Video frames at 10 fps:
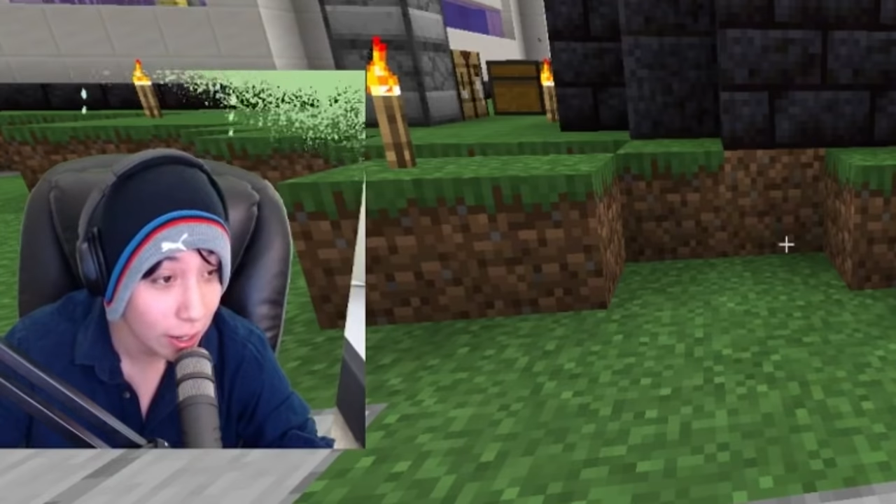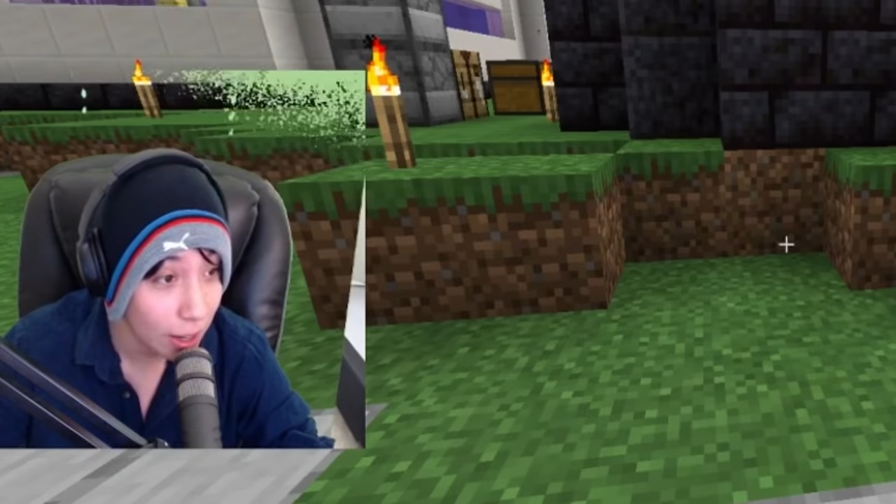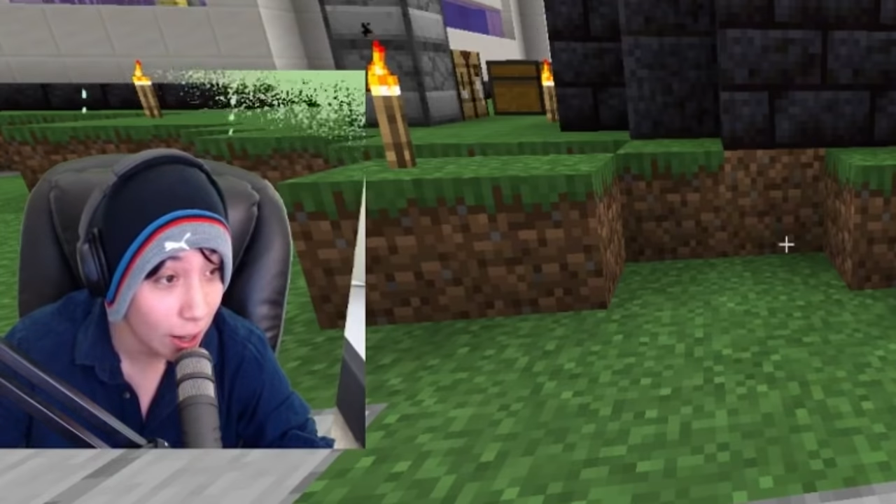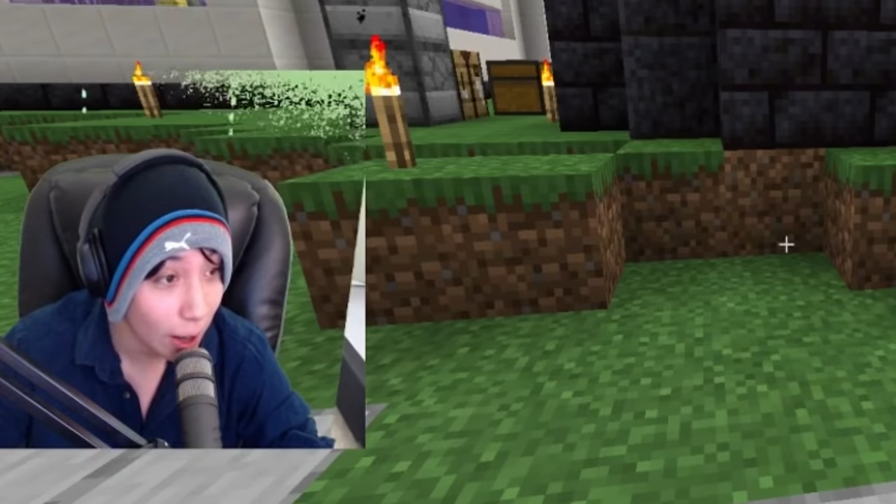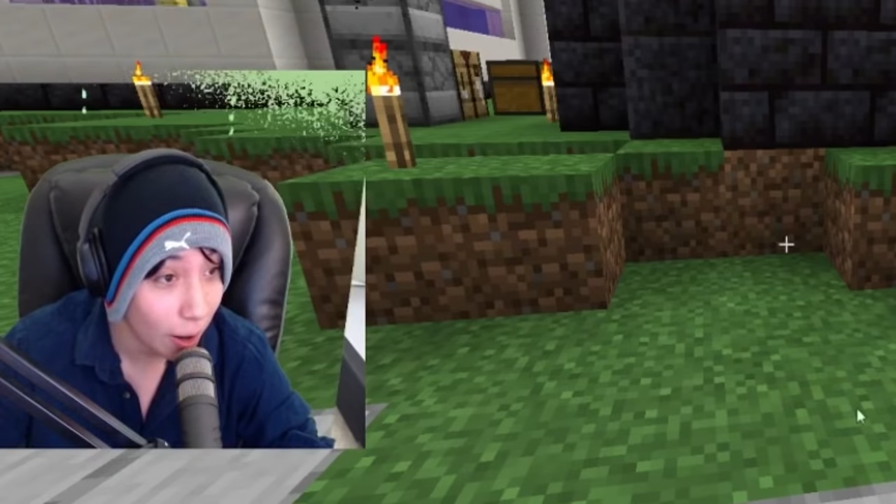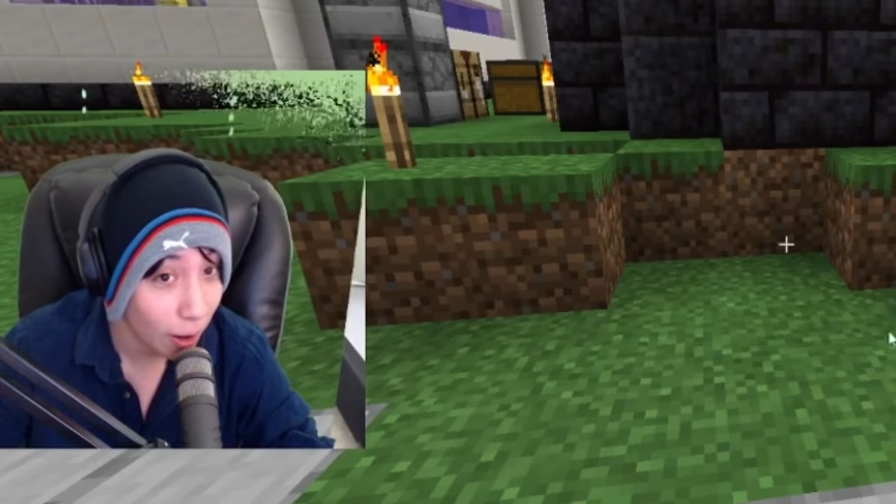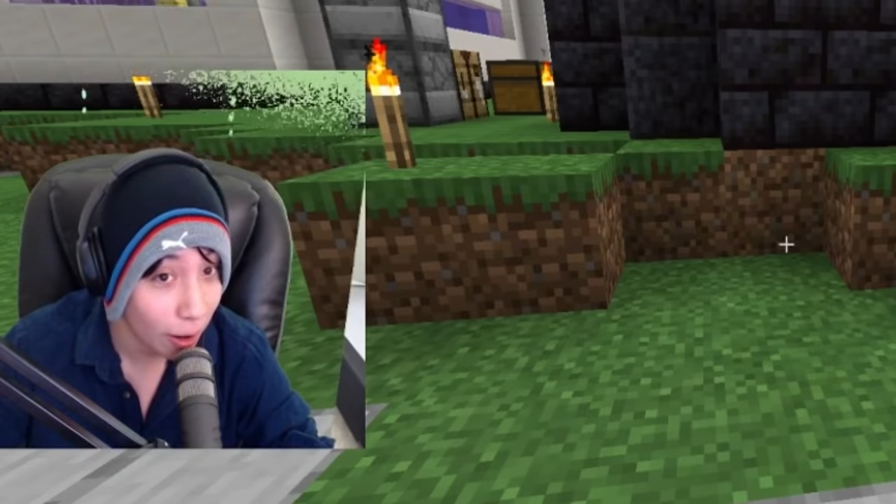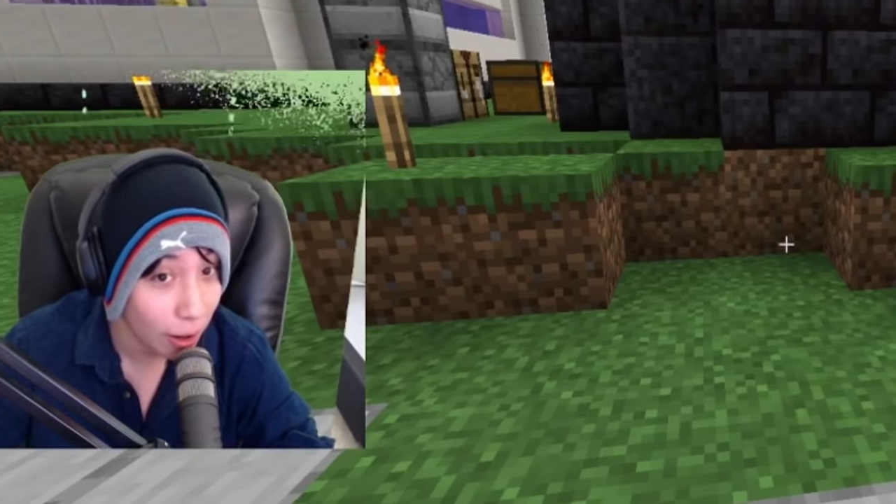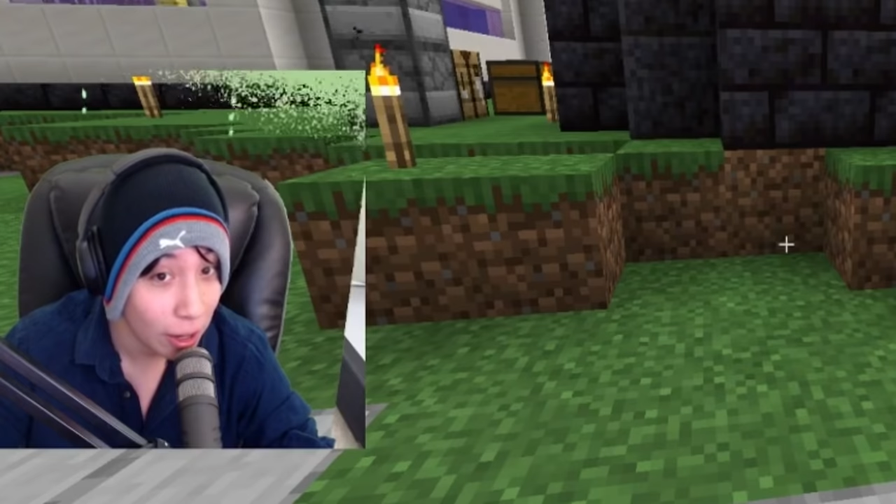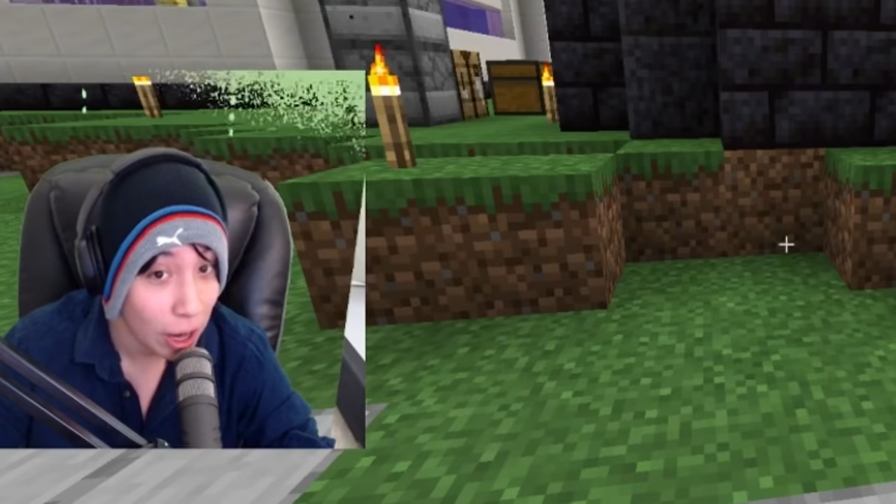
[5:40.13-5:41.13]
Oh
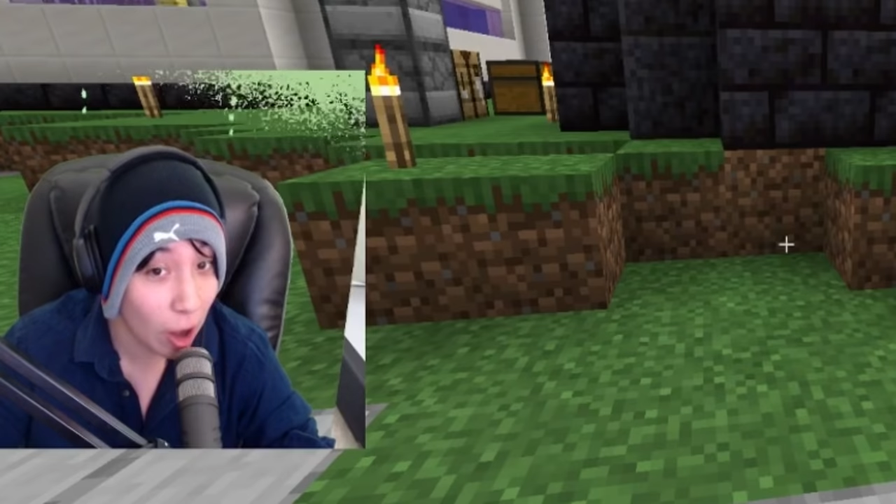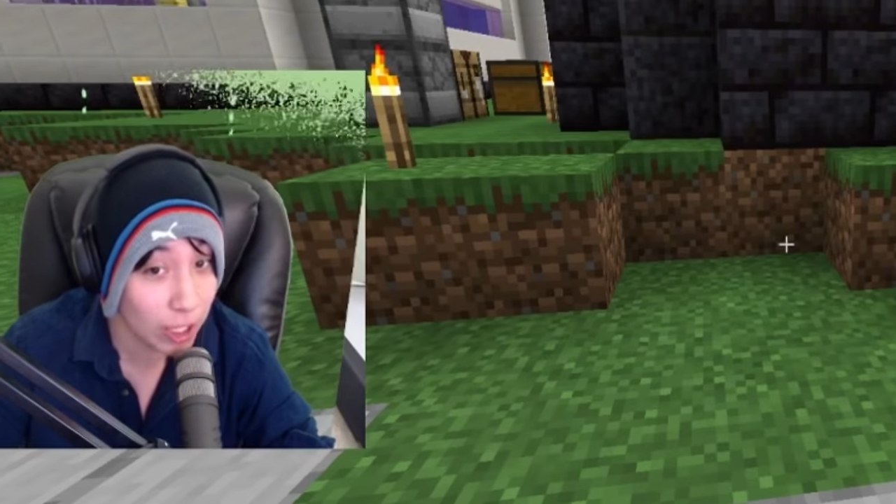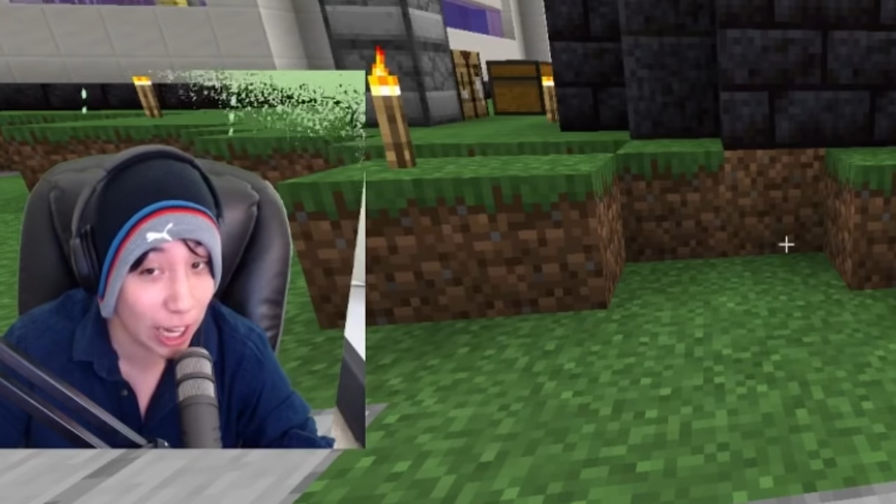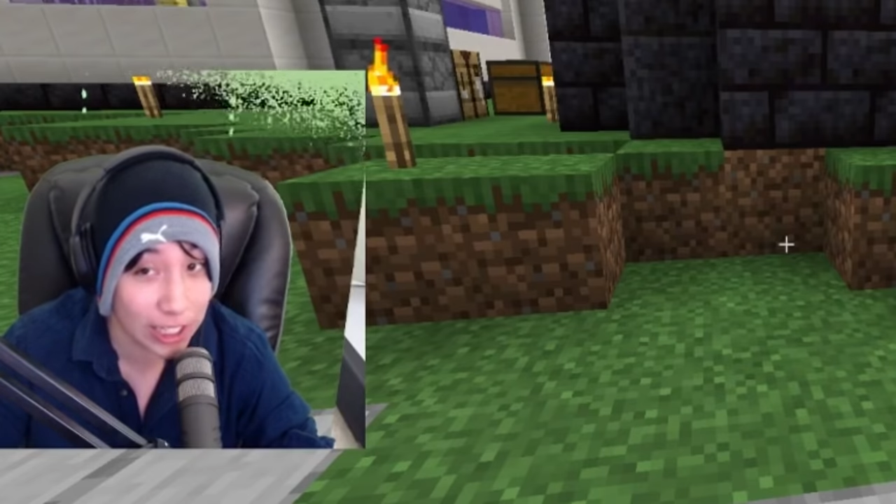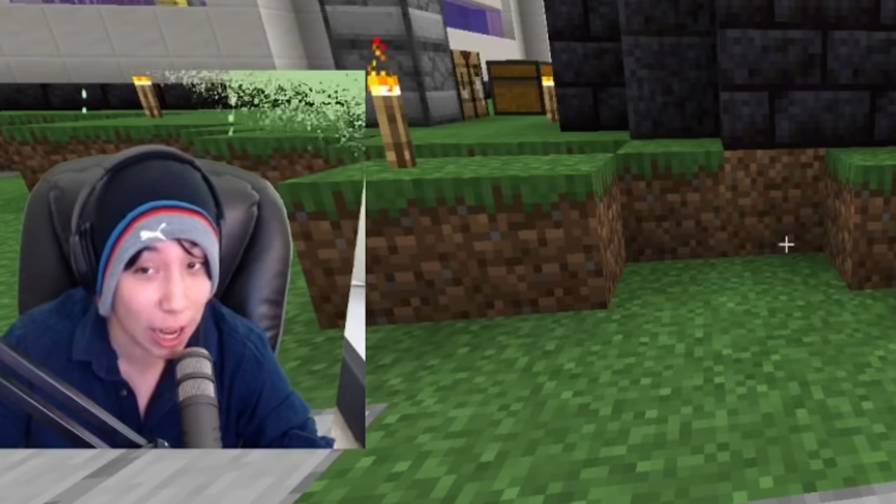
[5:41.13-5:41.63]
my god. Hold Did